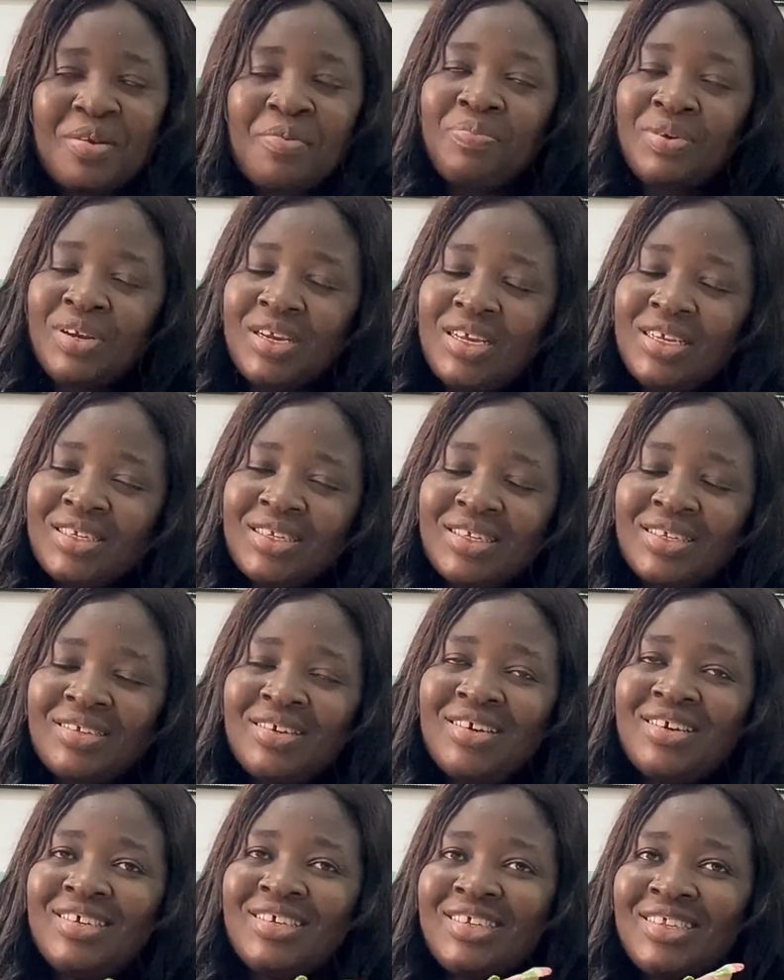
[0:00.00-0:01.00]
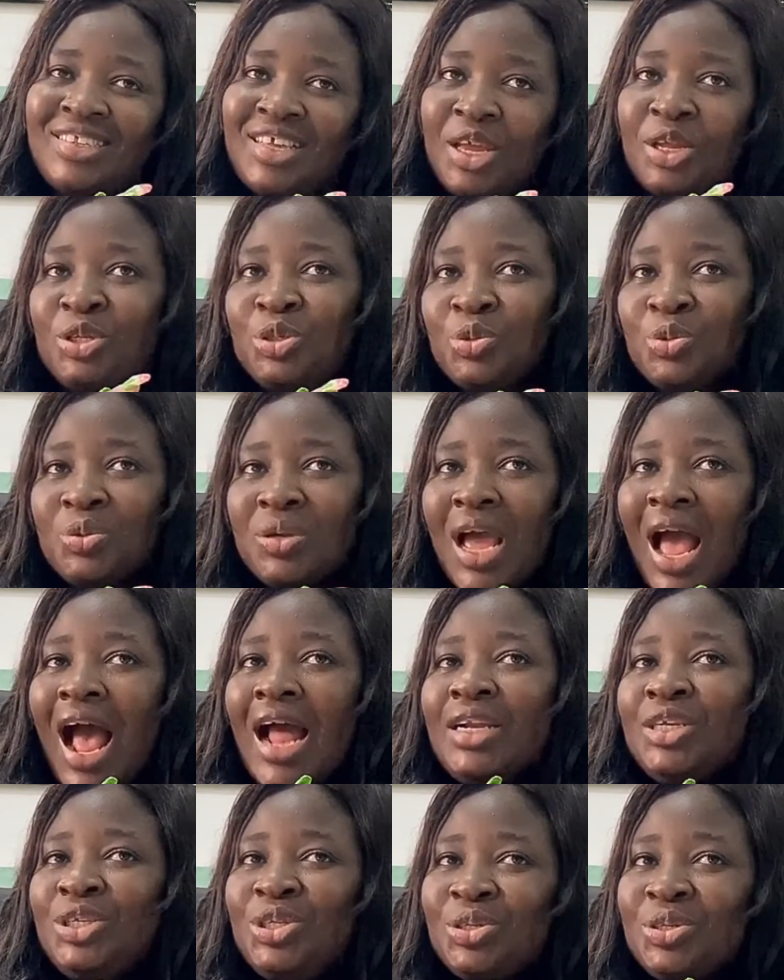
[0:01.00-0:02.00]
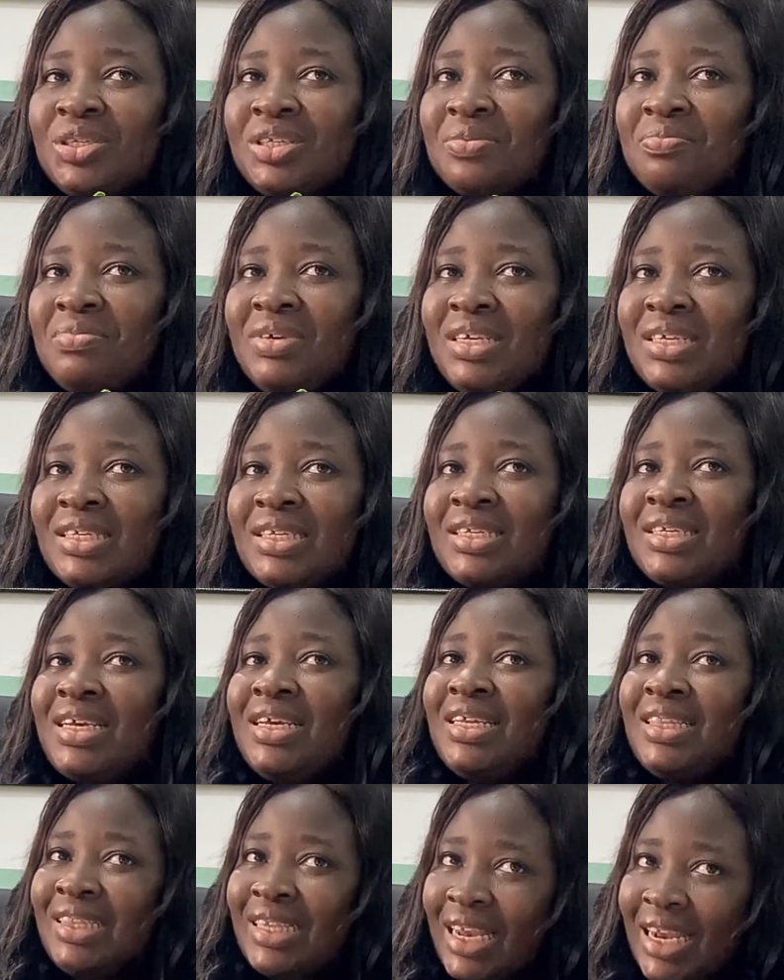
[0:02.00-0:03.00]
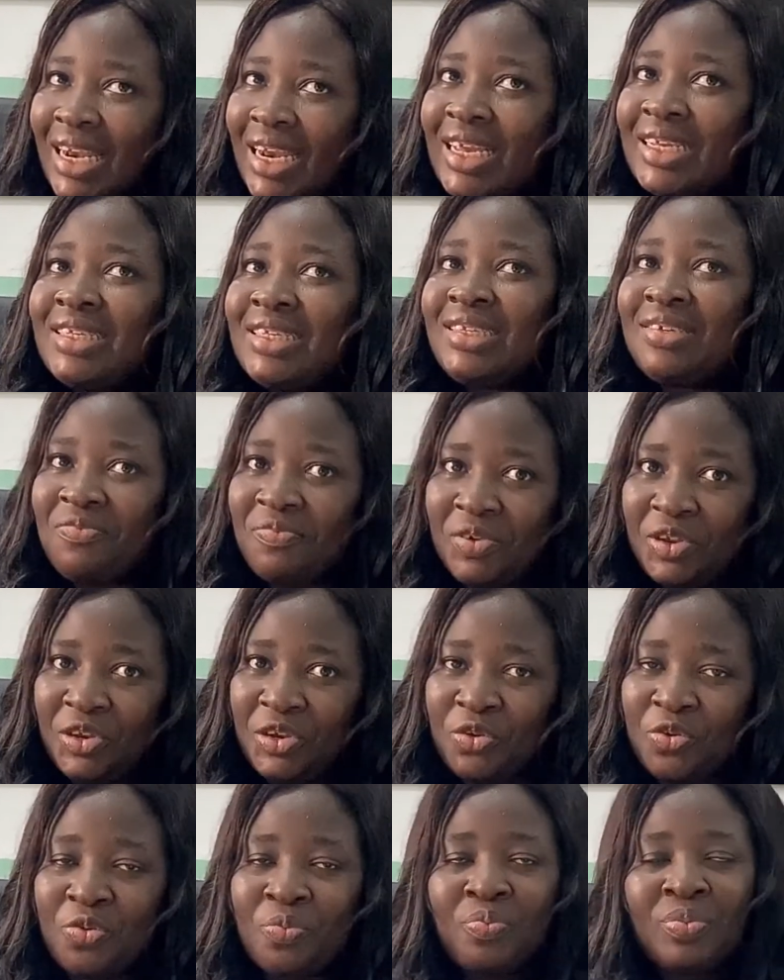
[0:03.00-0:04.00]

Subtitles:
Please stay tuned and don't miss the next video.